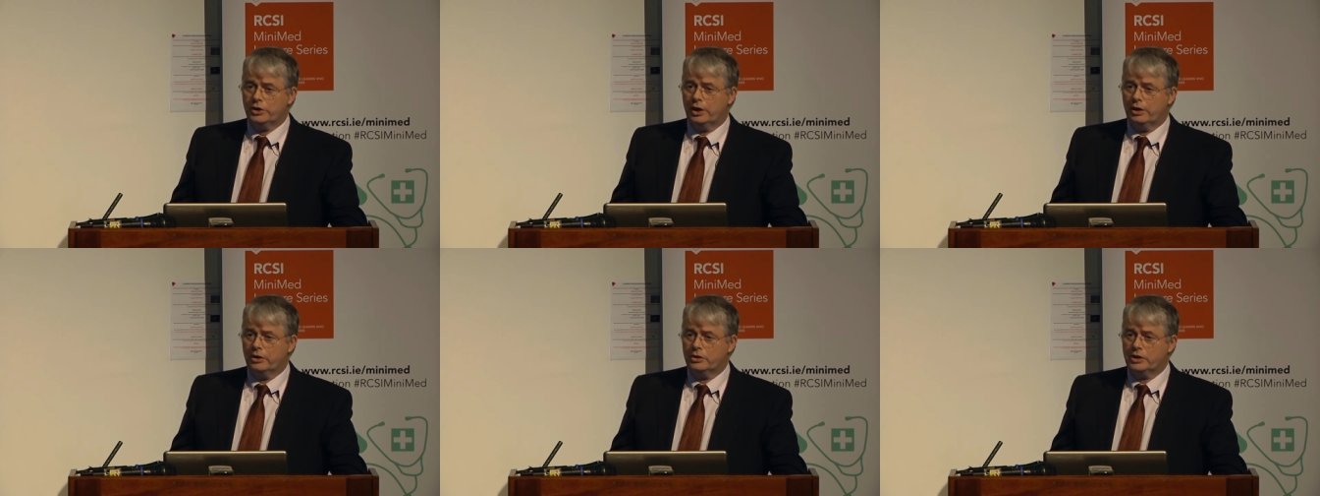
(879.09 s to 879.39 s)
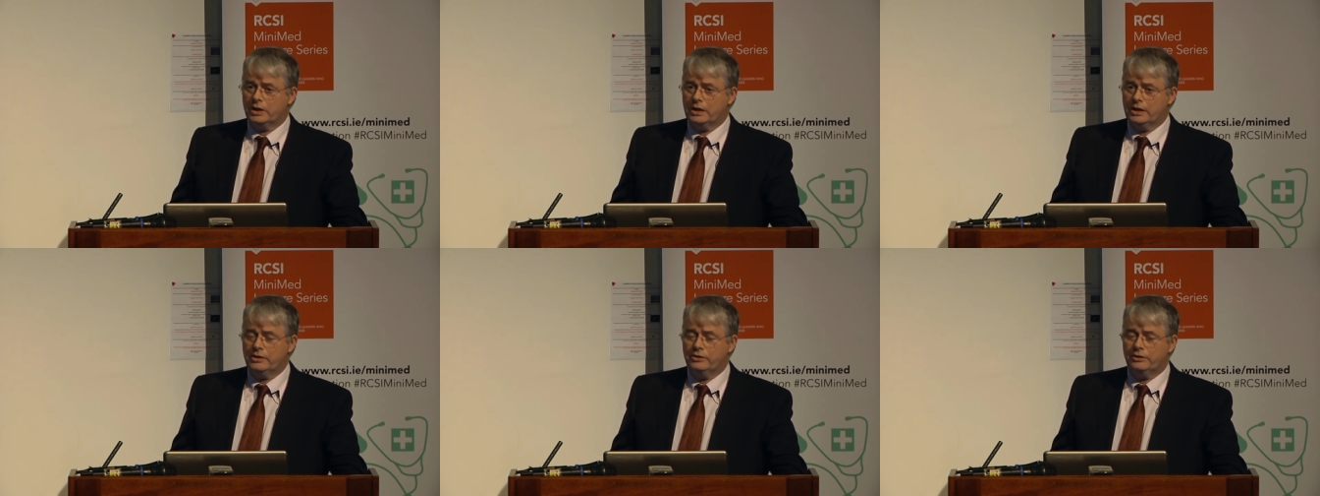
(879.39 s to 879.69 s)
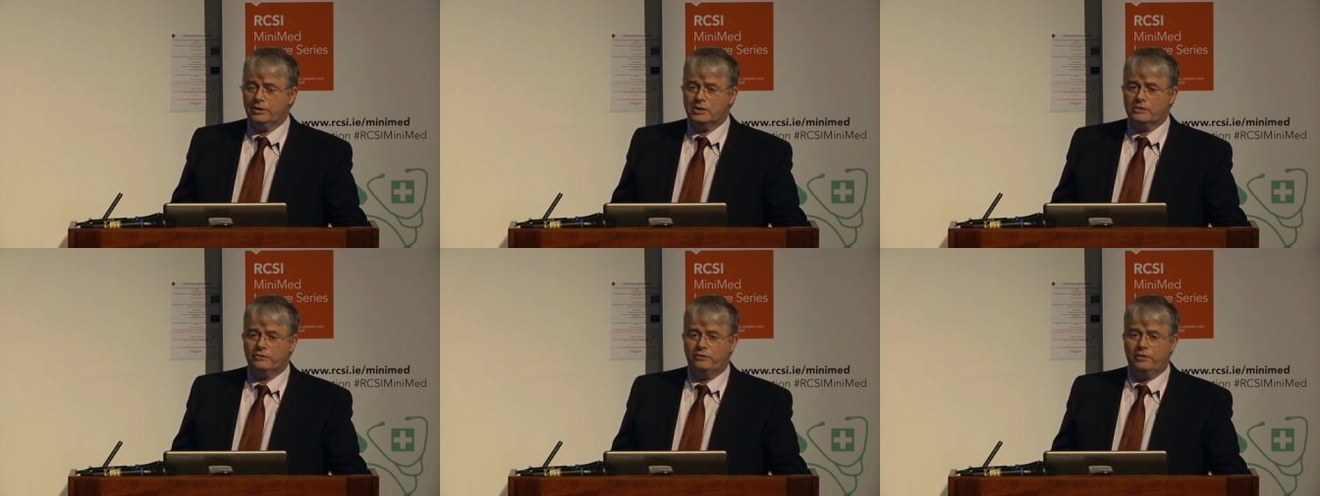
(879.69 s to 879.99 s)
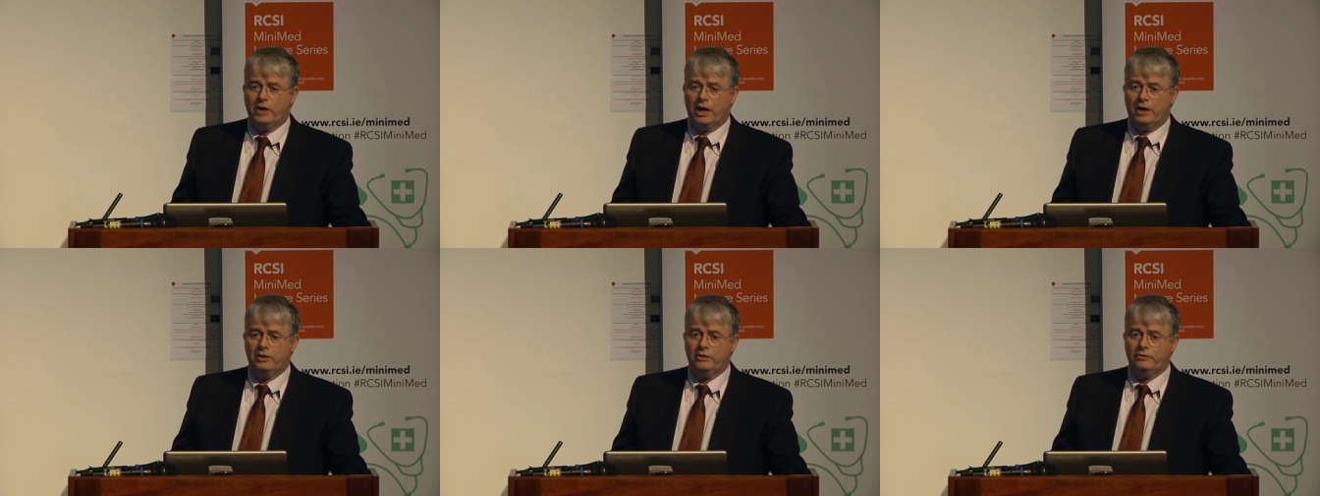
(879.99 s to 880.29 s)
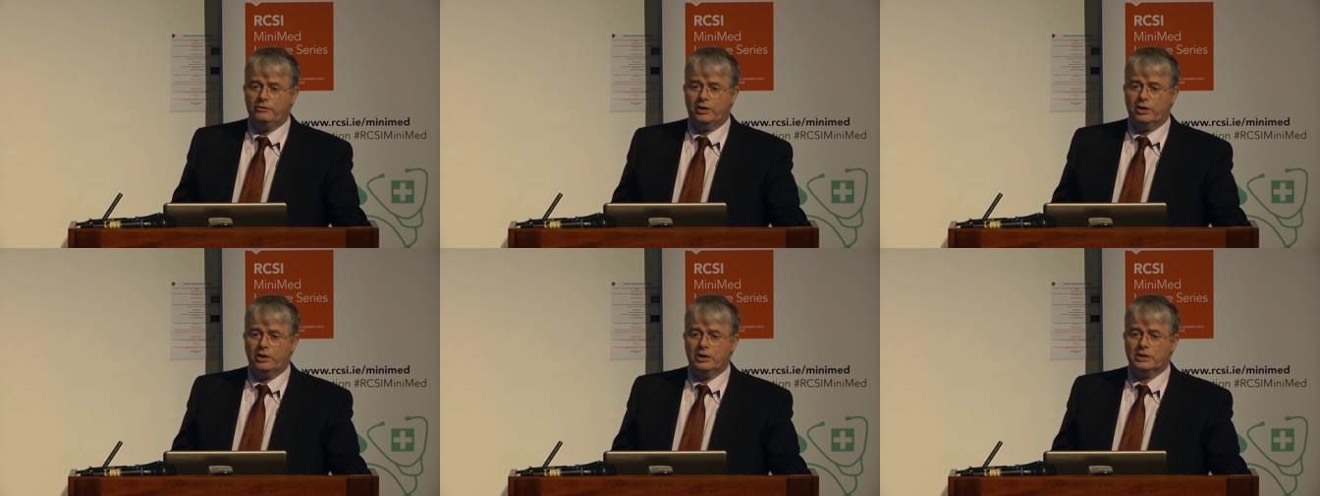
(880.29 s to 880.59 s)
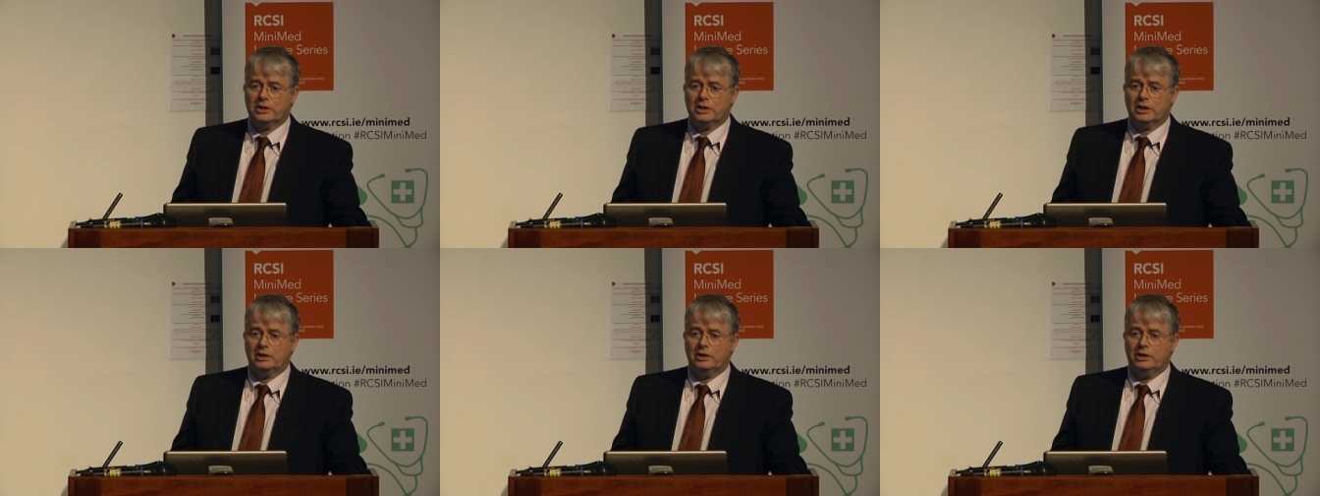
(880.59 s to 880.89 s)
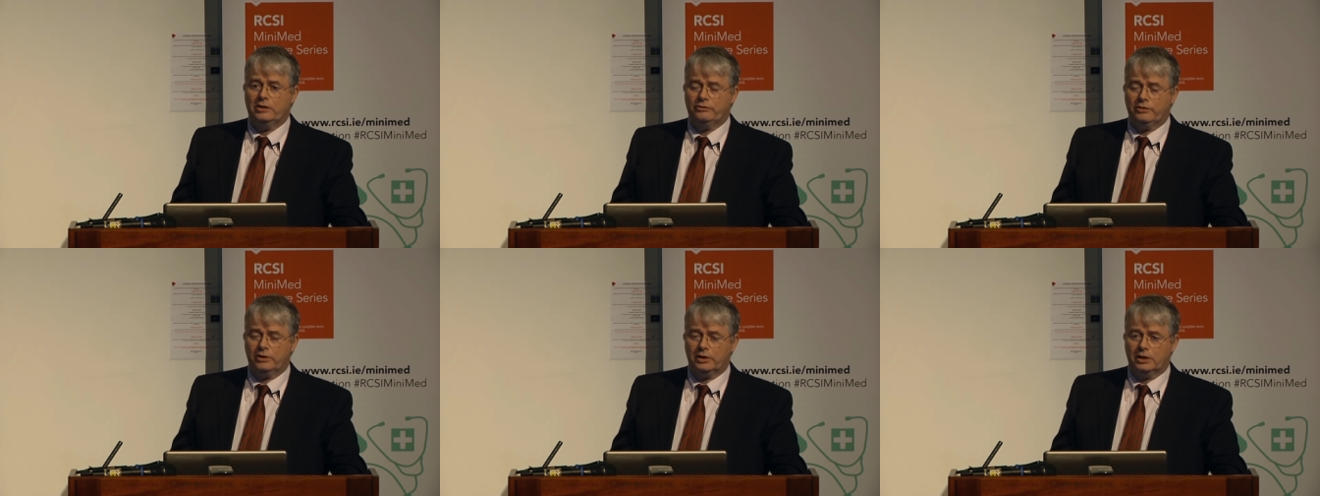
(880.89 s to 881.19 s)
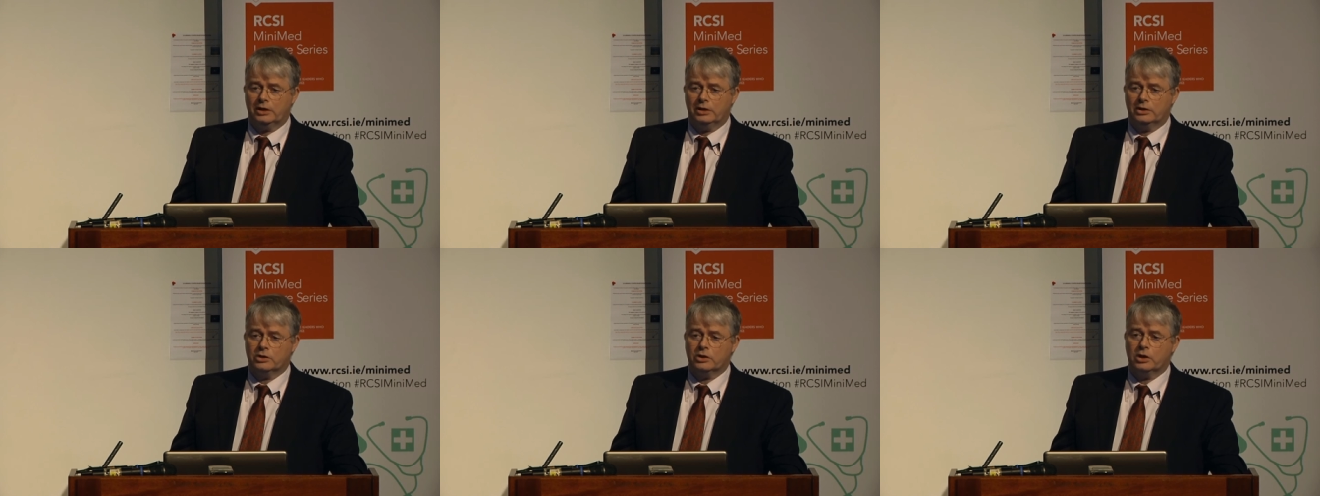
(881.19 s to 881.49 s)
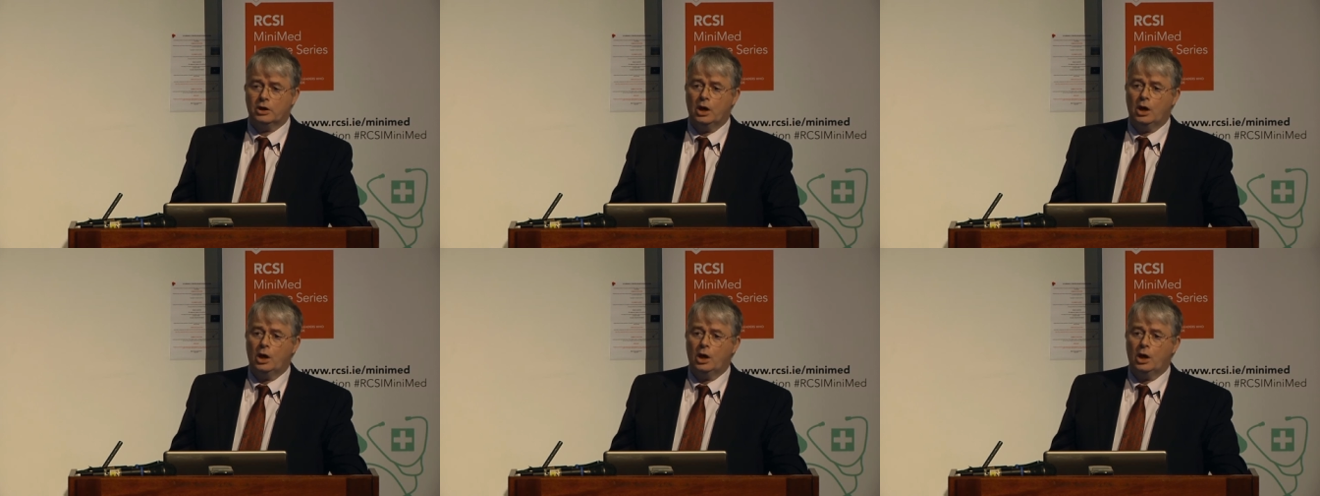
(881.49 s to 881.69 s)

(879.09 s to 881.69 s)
their teeth is very, very significant